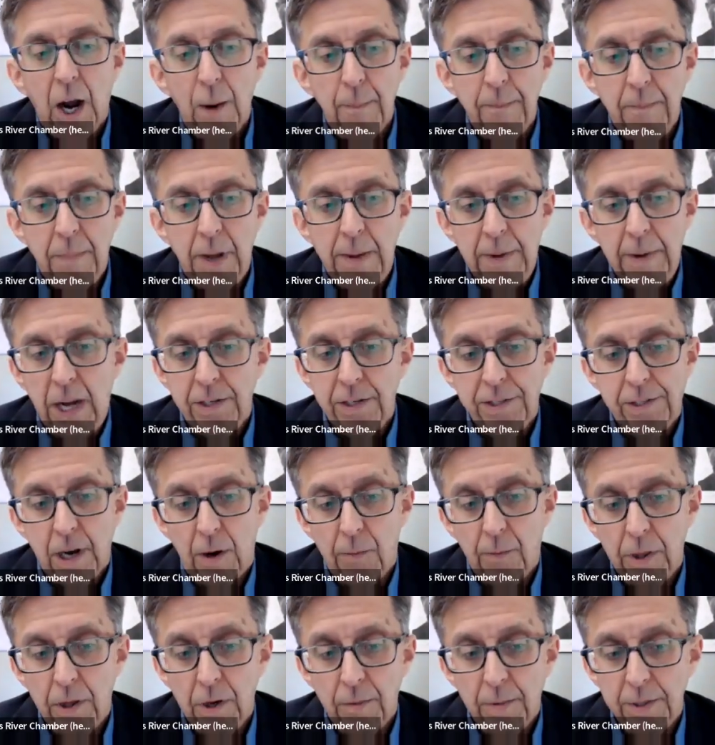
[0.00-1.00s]
Maybe I'll start
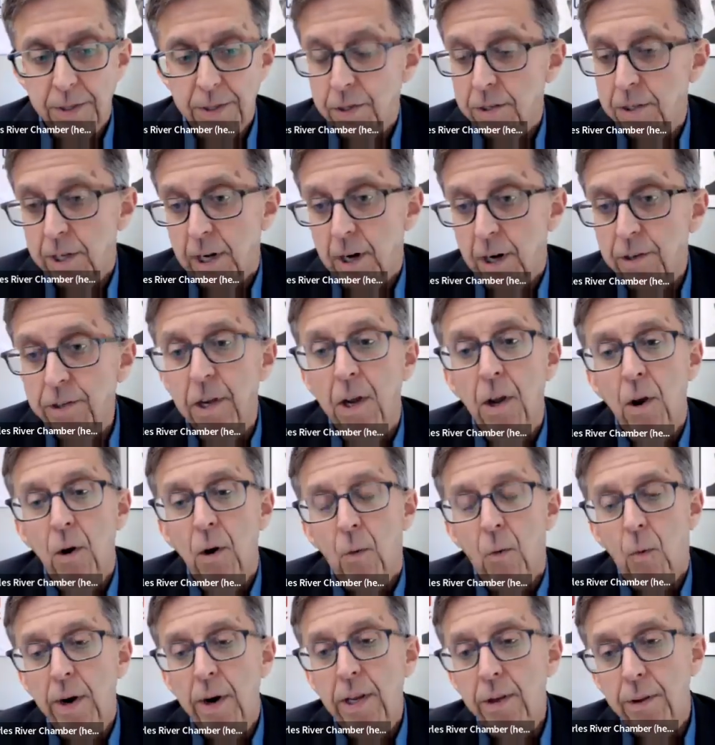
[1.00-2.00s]
with you, Mr. Sideris.
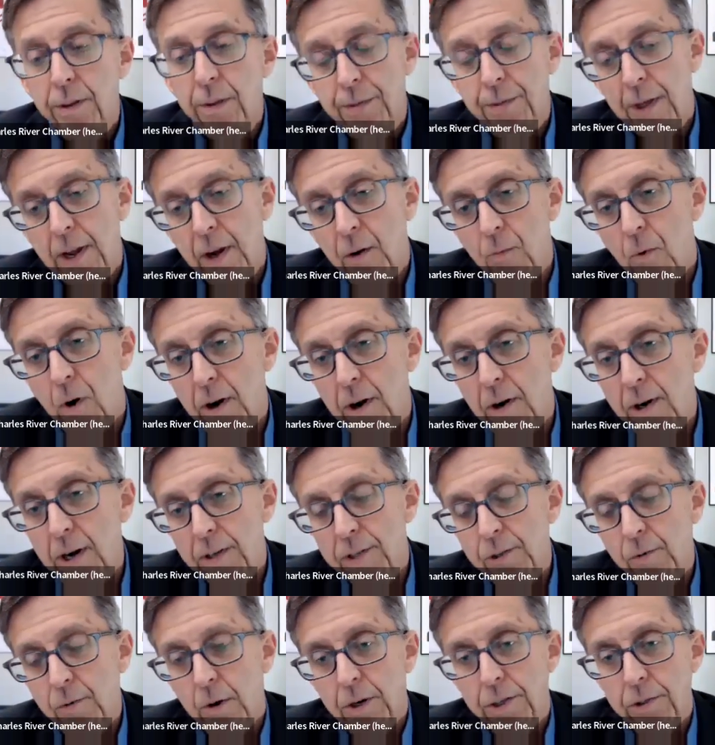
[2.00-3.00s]
What do you think Watertown
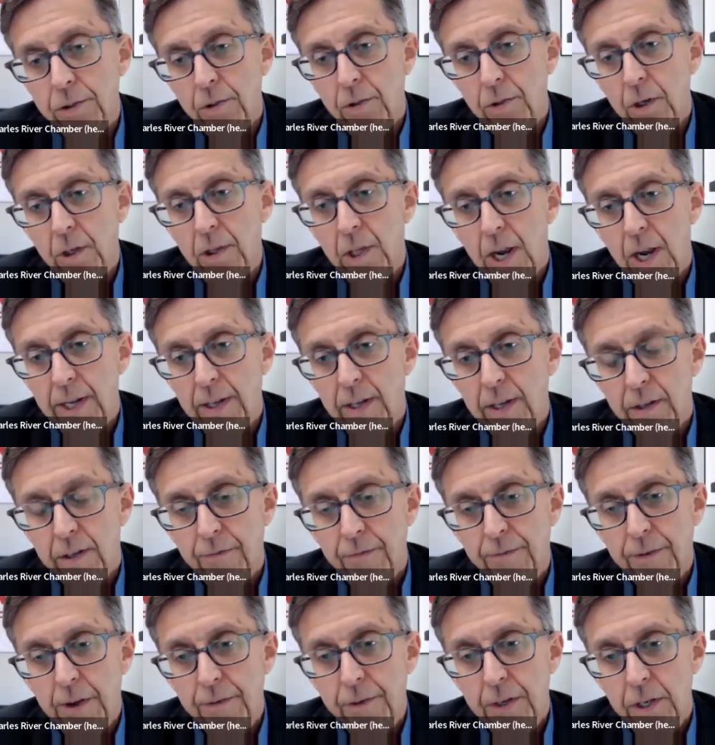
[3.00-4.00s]
Square should look like in
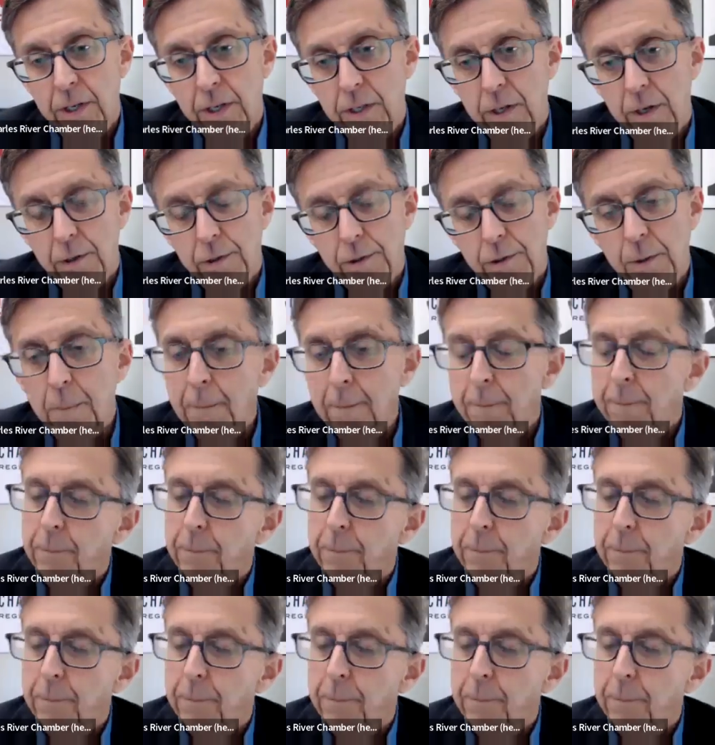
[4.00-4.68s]
15 years?